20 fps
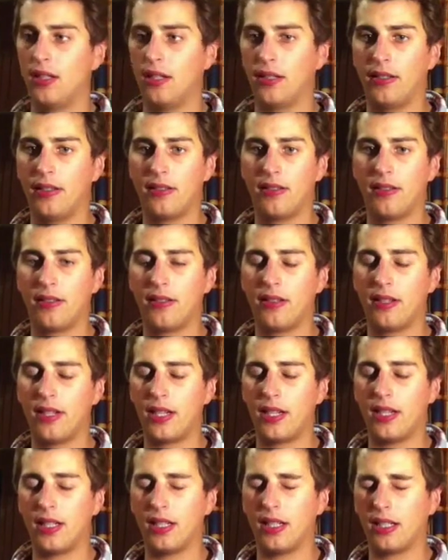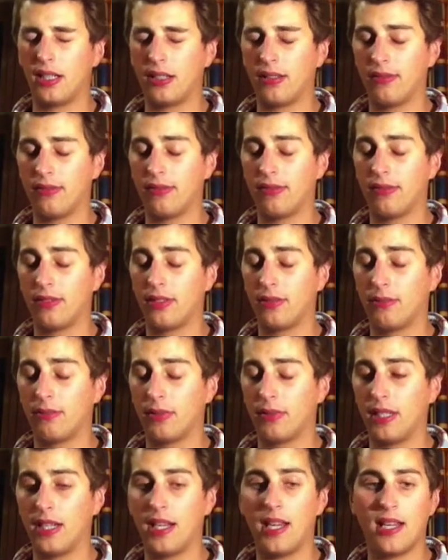I think, off the top of
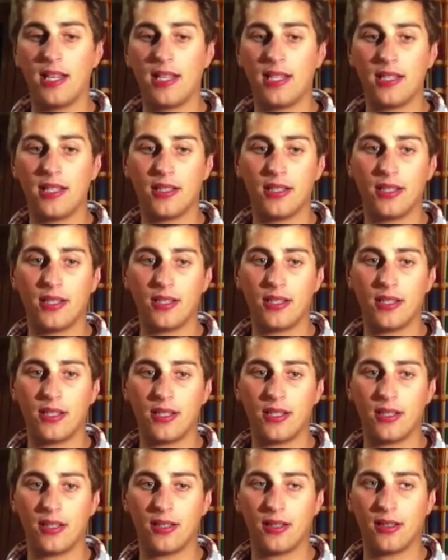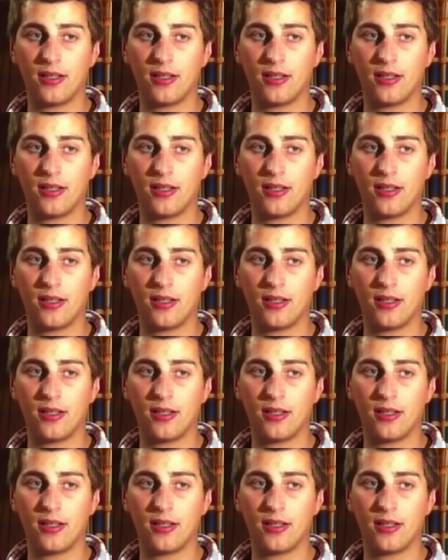my head, it's